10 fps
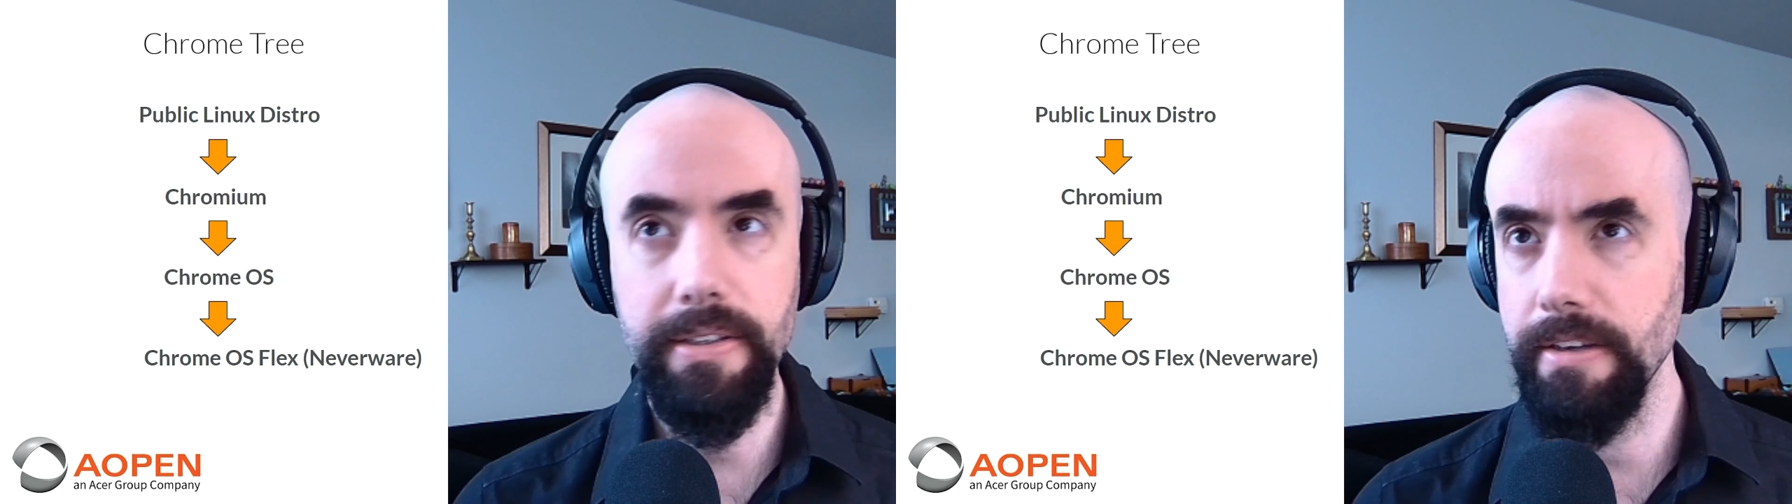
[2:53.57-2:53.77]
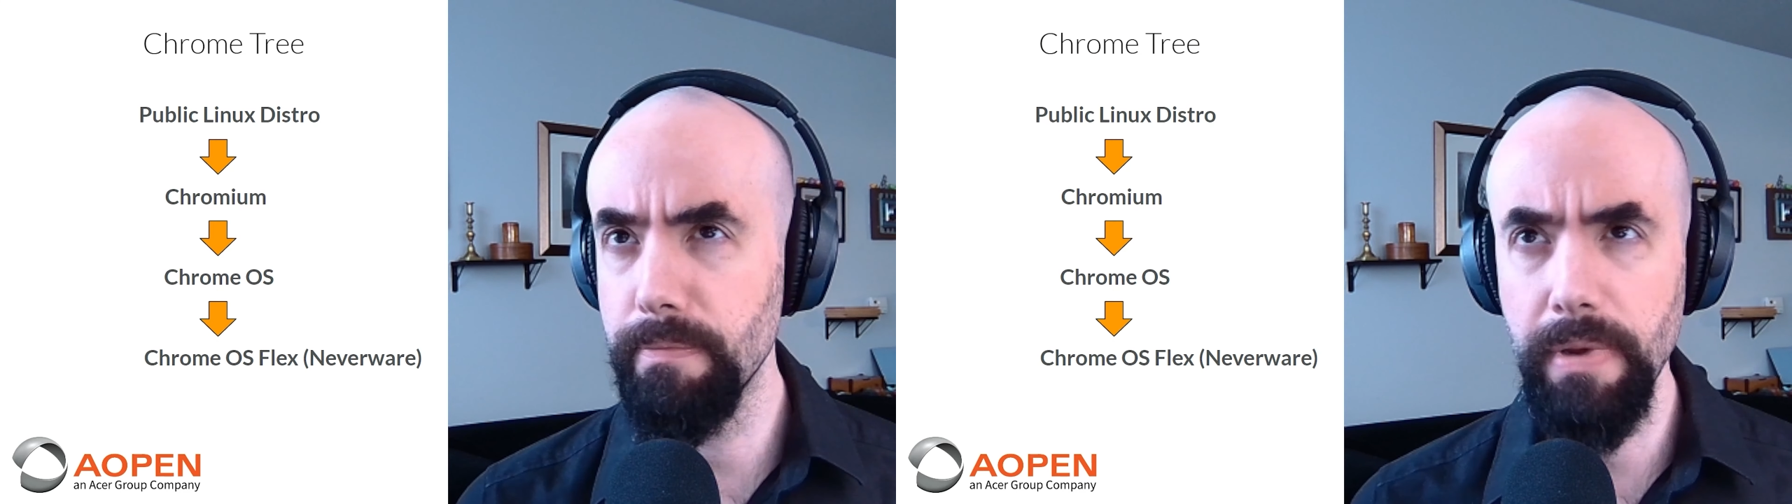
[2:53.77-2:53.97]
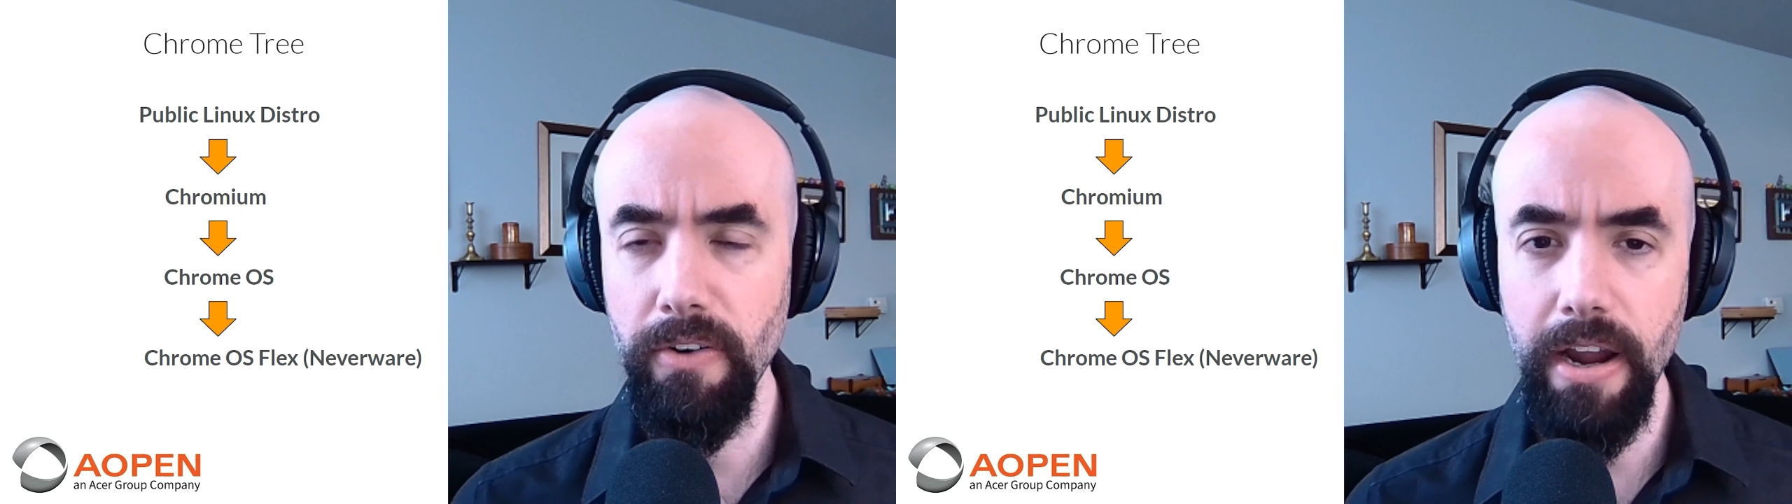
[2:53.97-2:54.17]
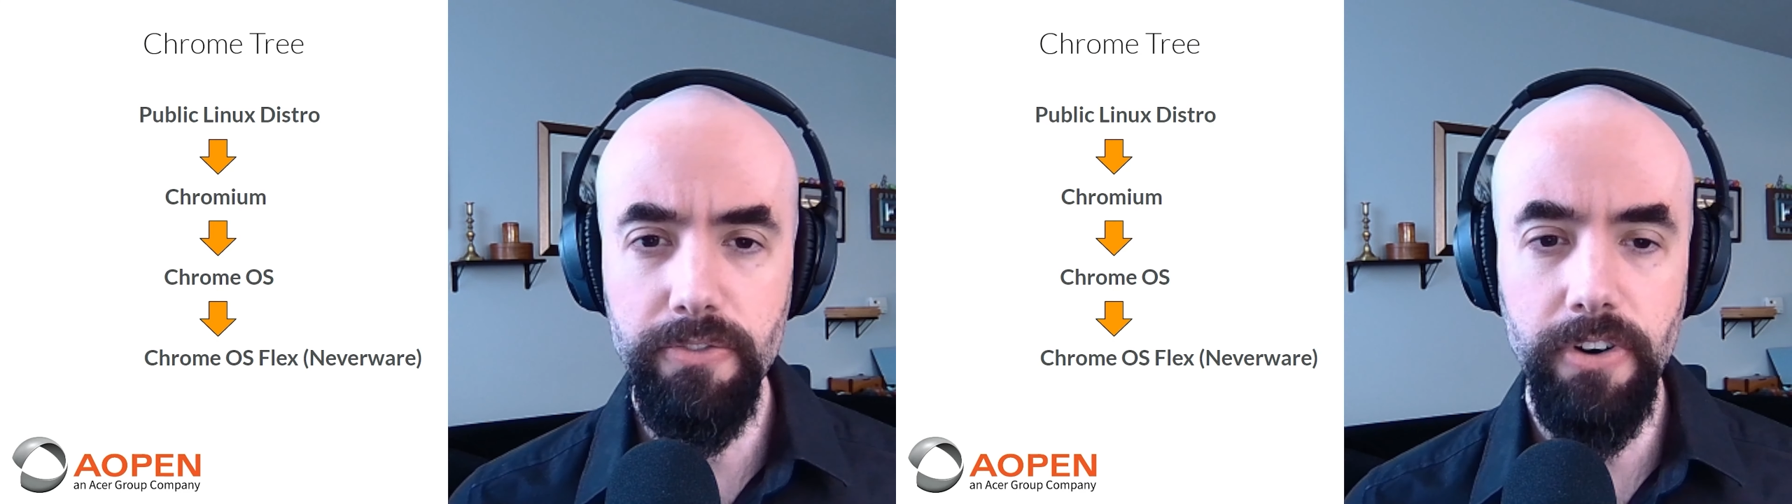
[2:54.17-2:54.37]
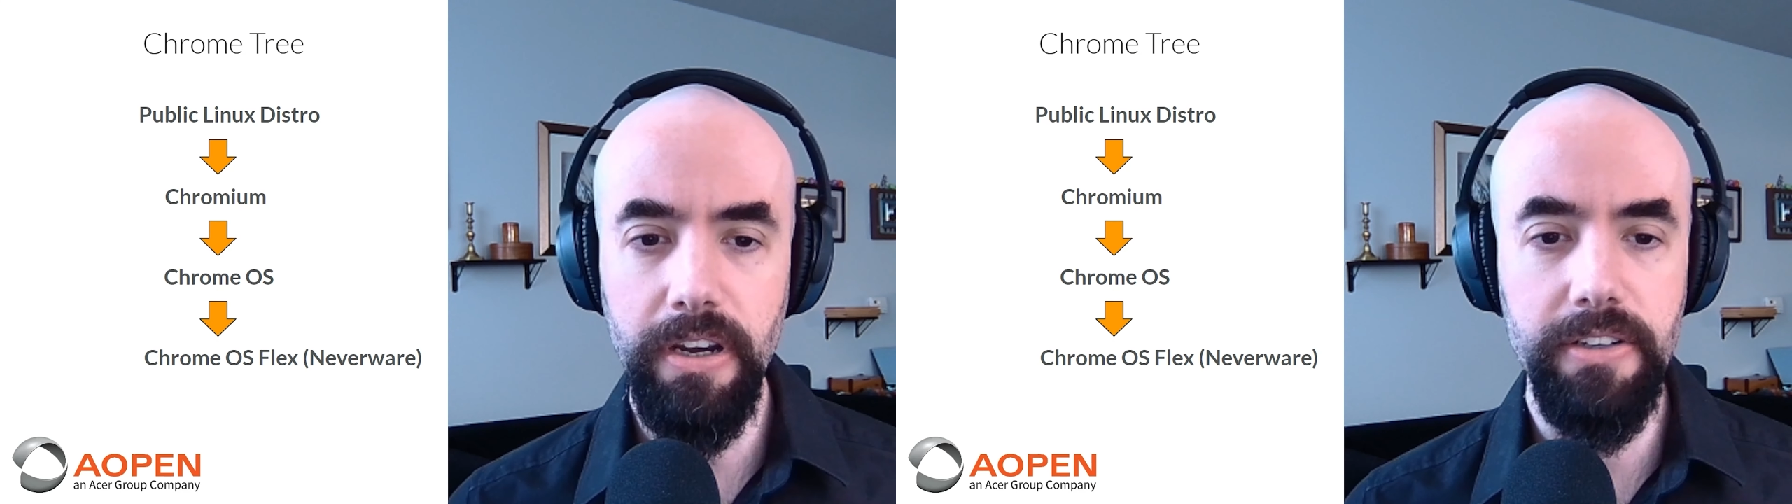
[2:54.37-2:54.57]
They've been around
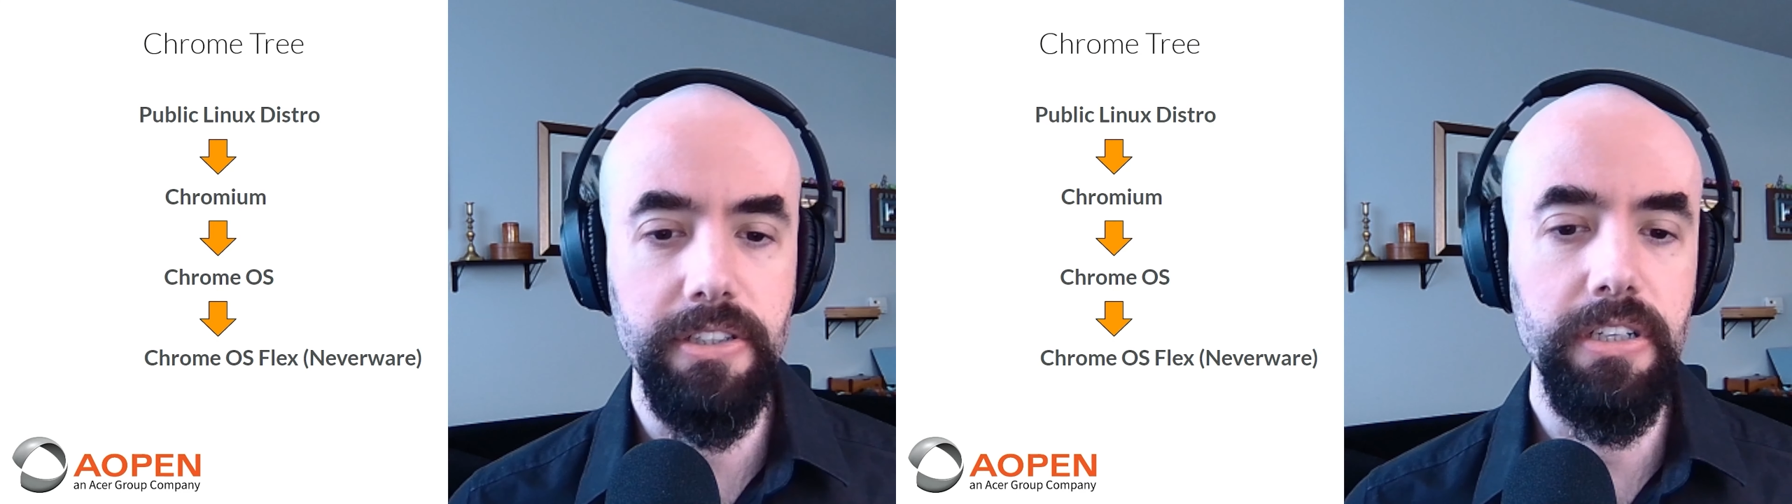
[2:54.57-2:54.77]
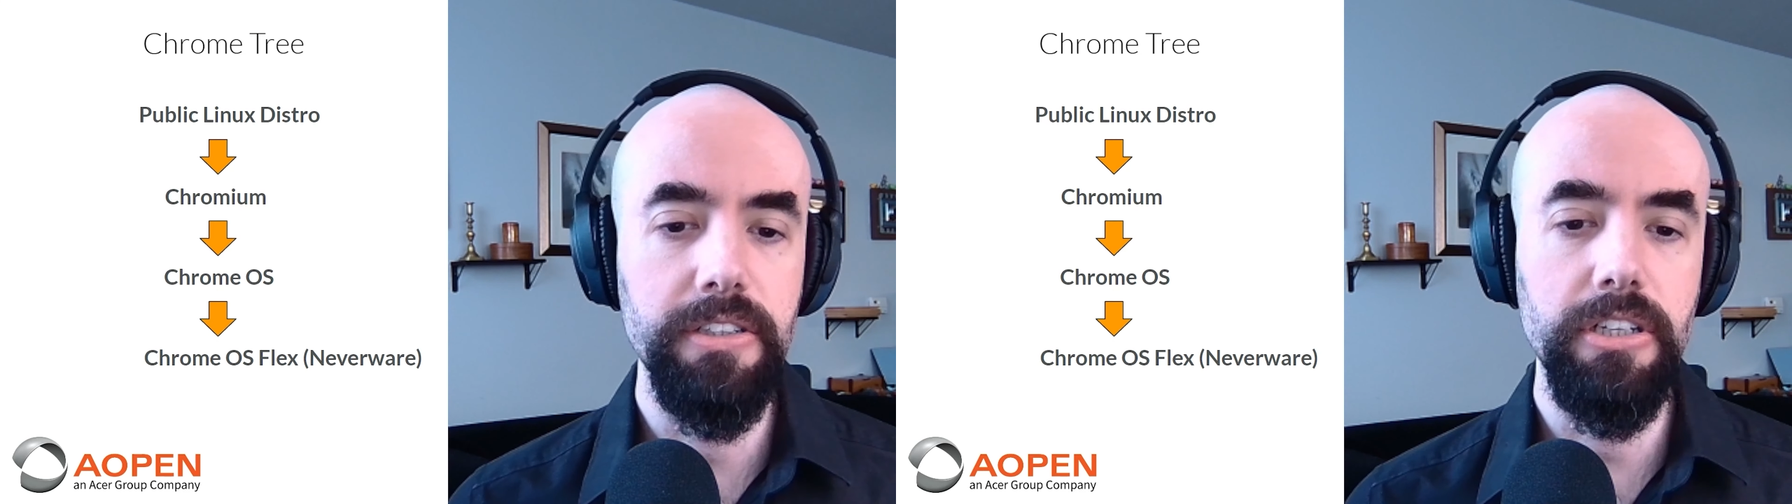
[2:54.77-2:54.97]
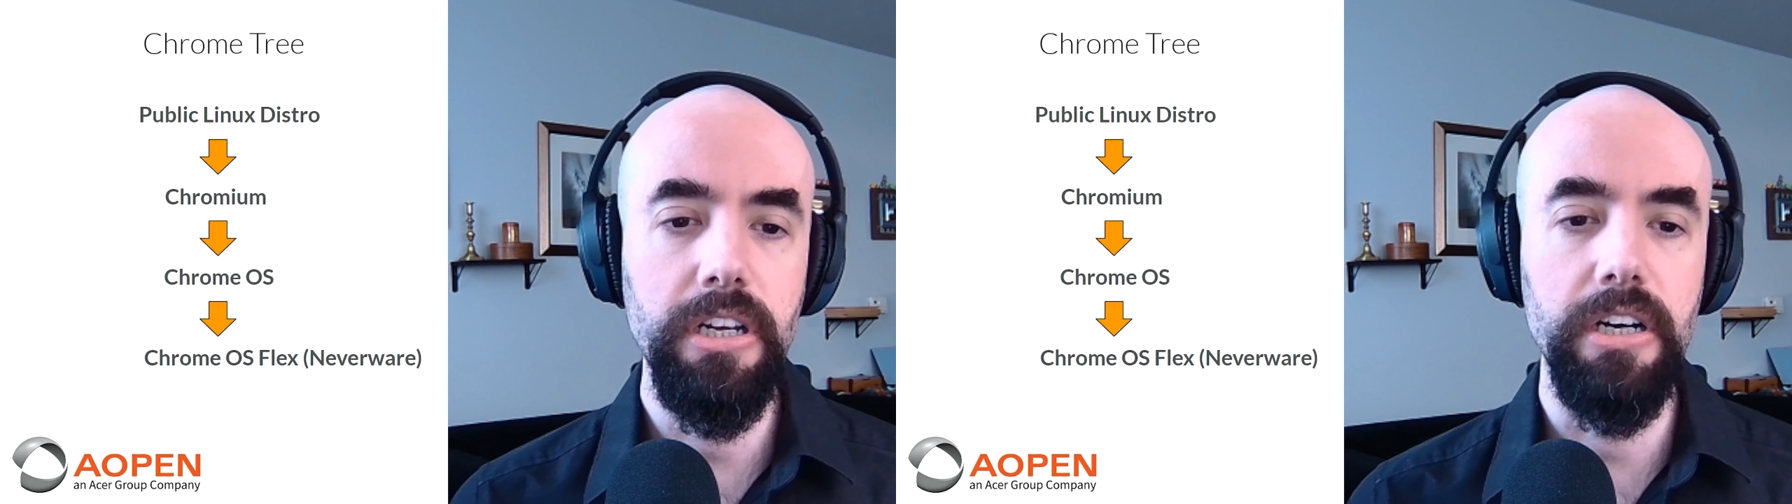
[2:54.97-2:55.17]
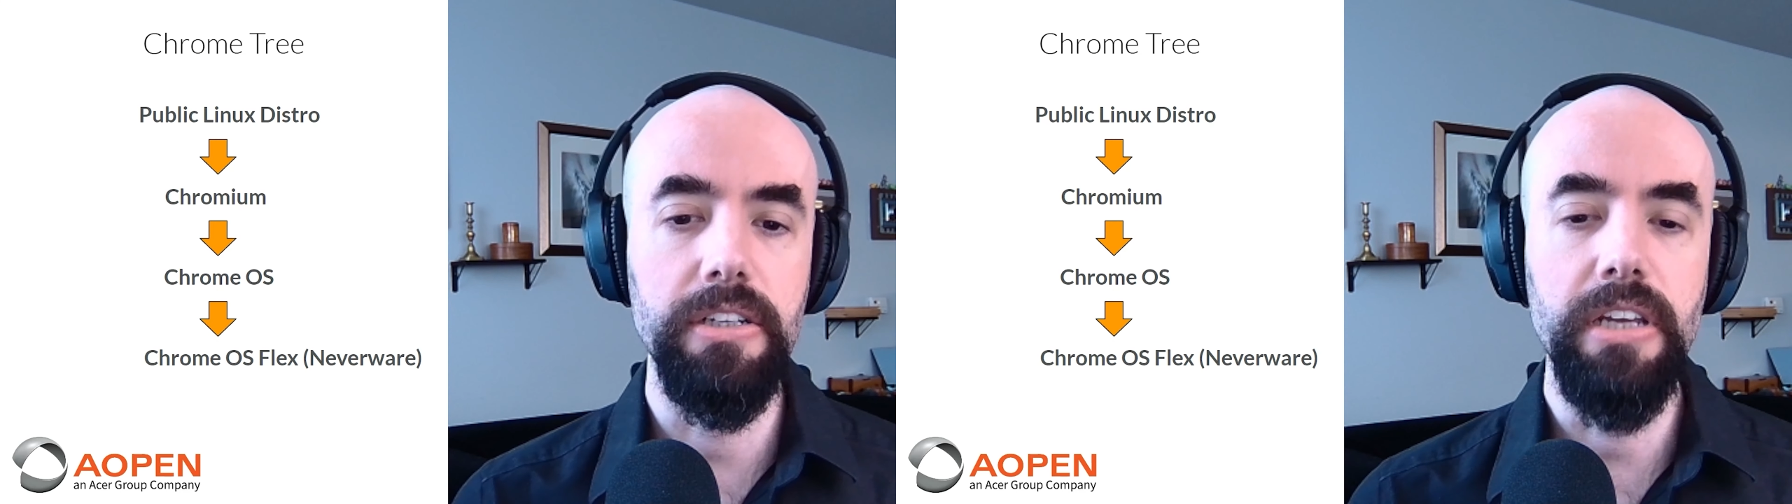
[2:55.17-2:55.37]
for years and years and years.